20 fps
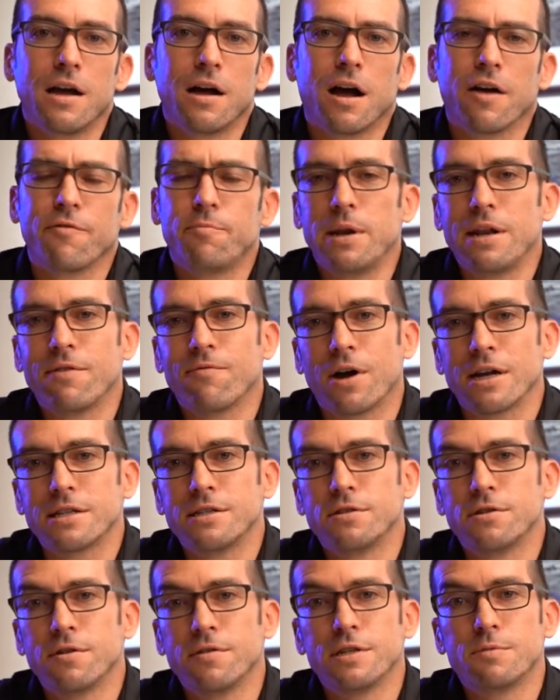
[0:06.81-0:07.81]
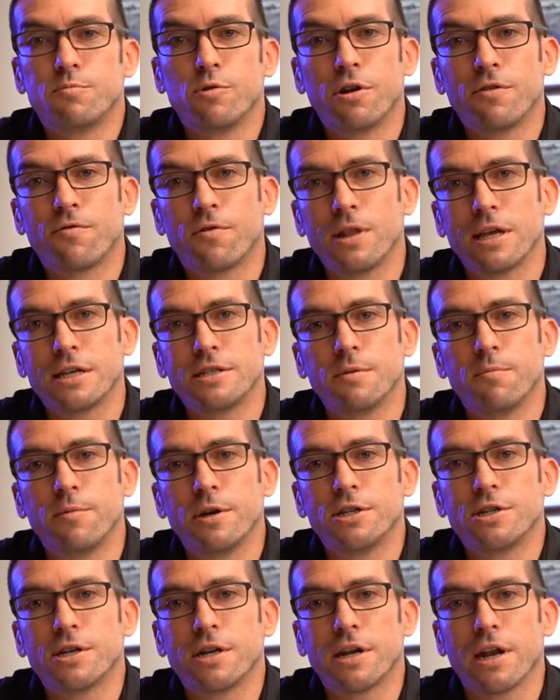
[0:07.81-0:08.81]
I've been invited to this beautiful
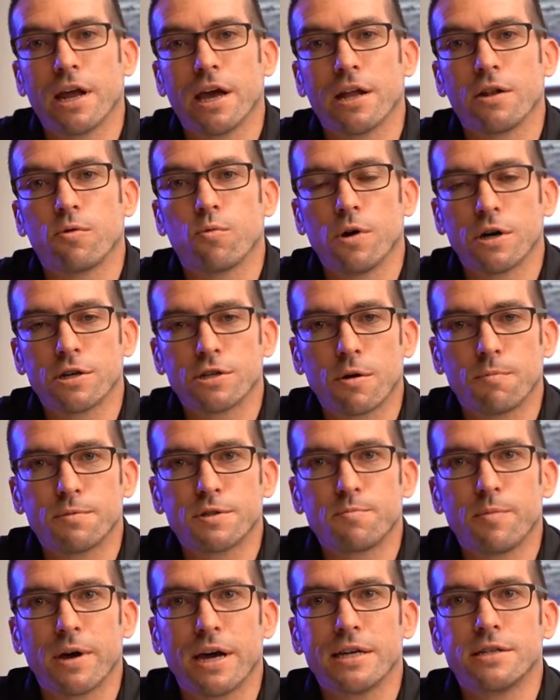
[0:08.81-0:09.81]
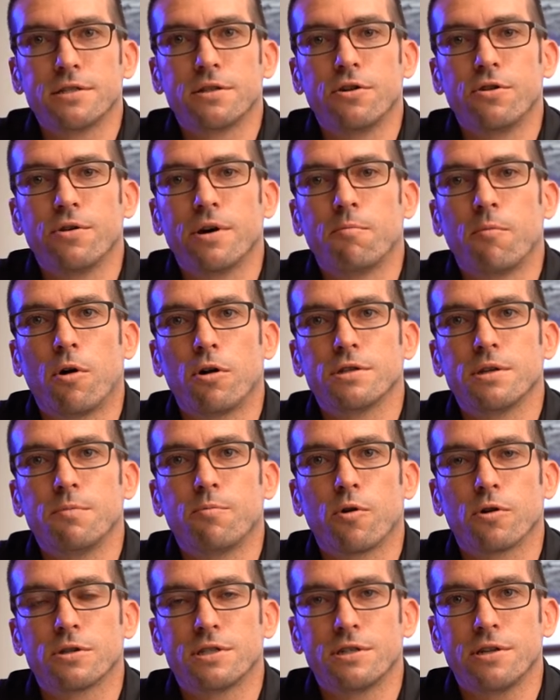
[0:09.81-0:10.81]
exhibition and workshop space to do a
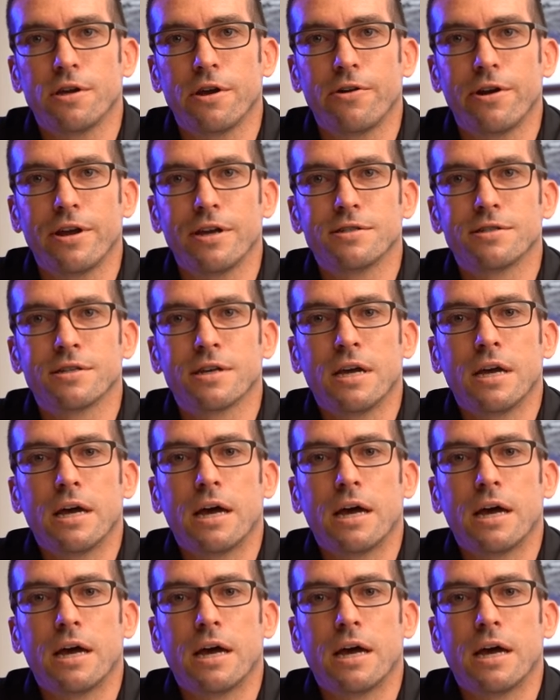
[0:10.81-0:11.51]
multi-part series,